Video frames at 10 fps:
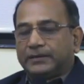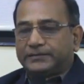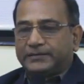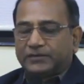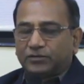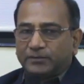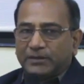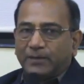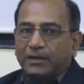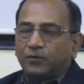6 of
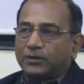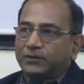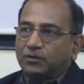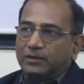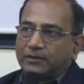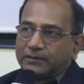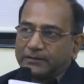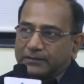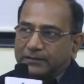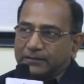them are what we call
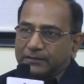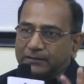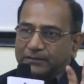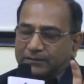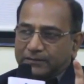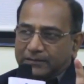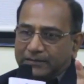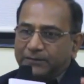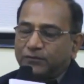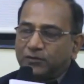
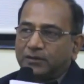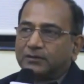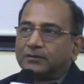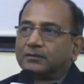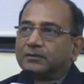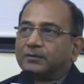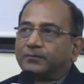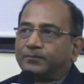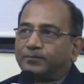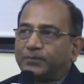individual
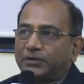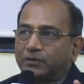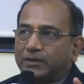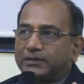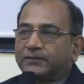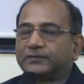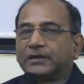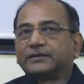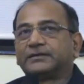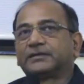prerogatives,
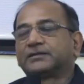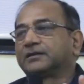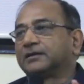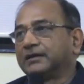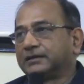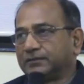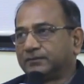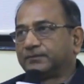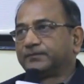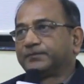and 6 are collective.
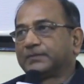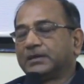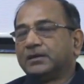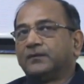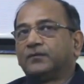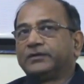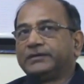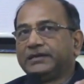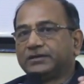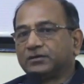For
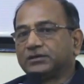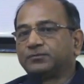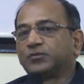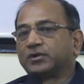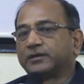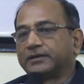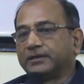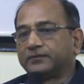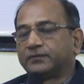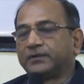each of these
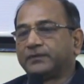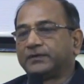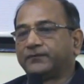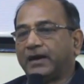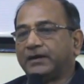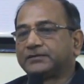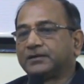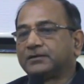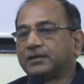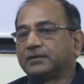prerogatives, we have defined
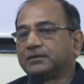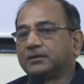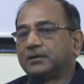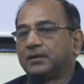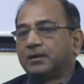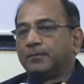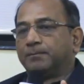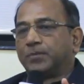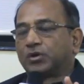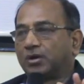certain
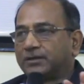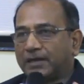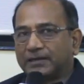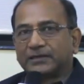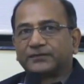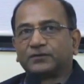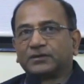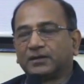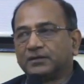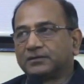broad targets for the
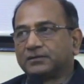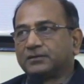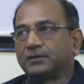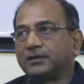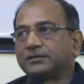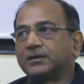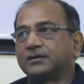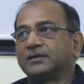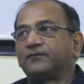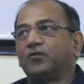country and
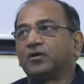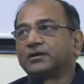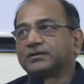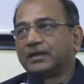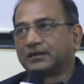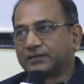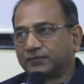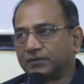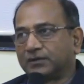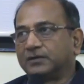certain focus targets
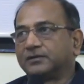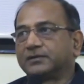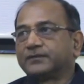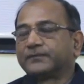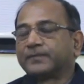for the country.